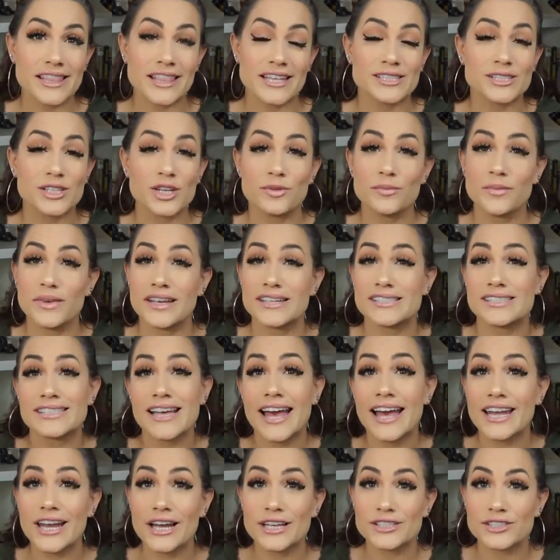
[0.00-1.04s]
This could be a
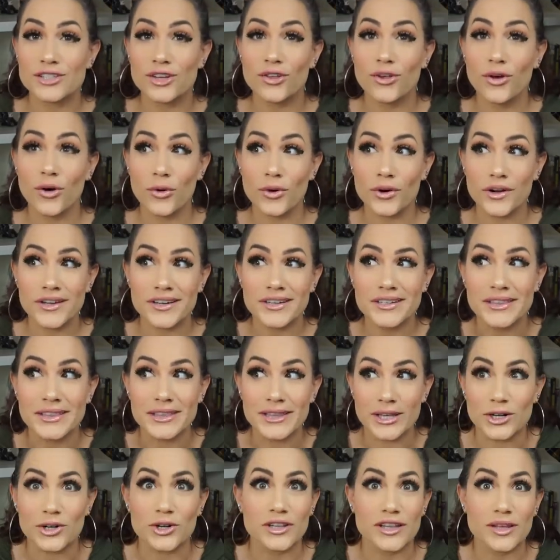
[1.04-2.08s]
side hustle or it could
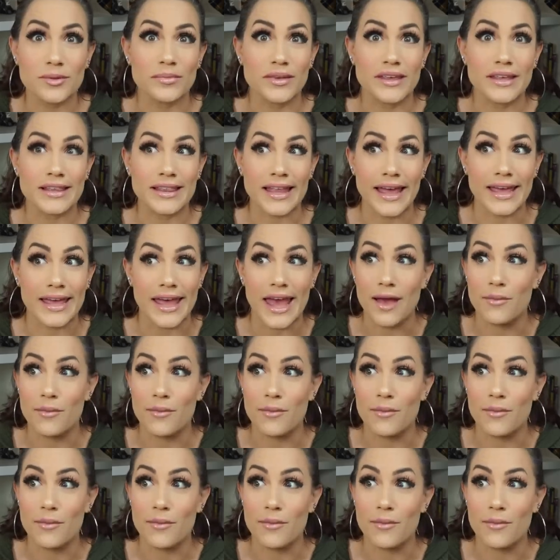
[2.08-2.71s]
literally be like